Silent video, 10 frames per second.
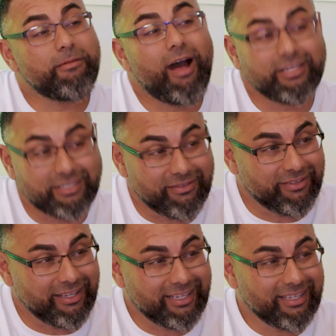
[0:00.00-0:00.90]
positive
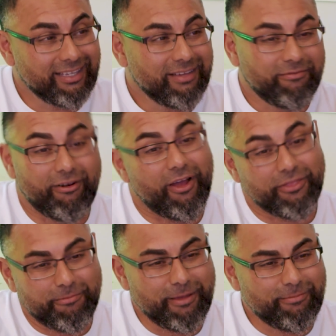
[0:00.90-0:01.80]
thing. For
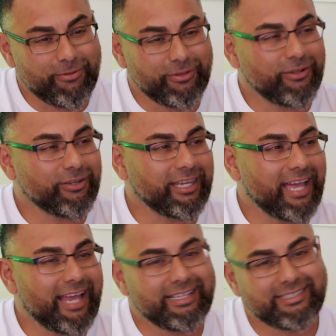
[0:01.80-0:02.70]
other people, they're looking
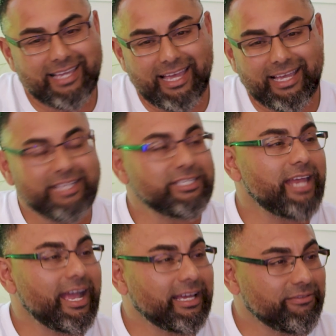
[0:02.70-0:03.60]
at it and saying it's a
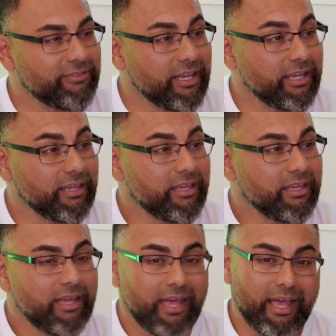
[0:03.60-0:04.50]
negative thing.
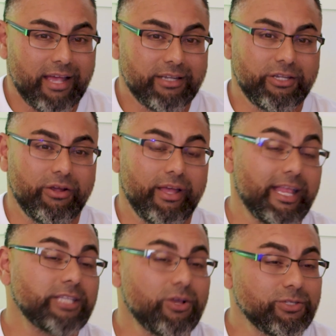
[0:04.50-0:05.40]
And and
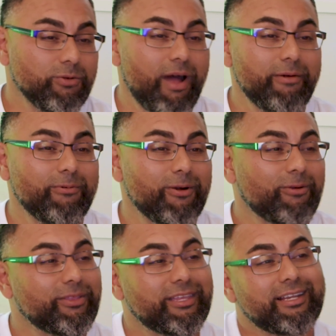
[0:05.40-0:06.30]
that's also why we
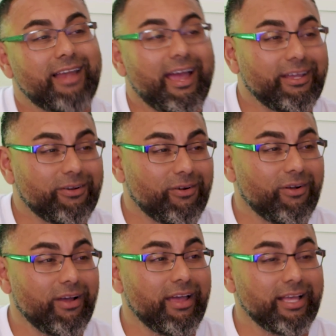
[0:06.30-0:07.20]
work with Ignite
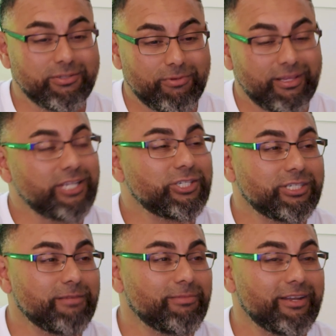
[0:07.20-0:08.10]
as a
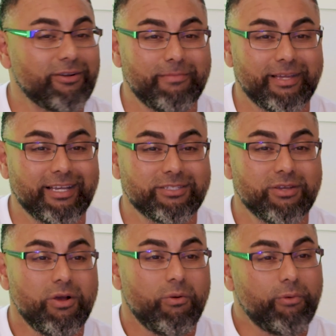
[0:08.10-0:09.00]
relationship lender, because
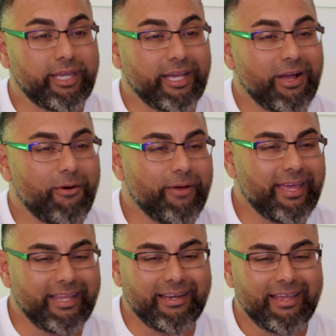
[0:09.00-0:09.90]
we can go
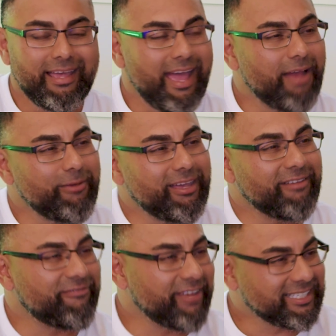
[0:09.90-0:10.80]
in and we
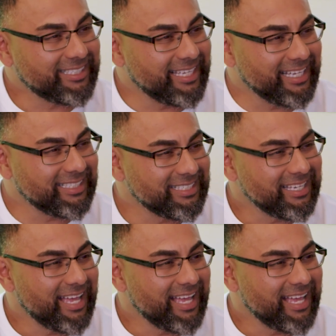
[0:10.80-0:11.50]
can fix things,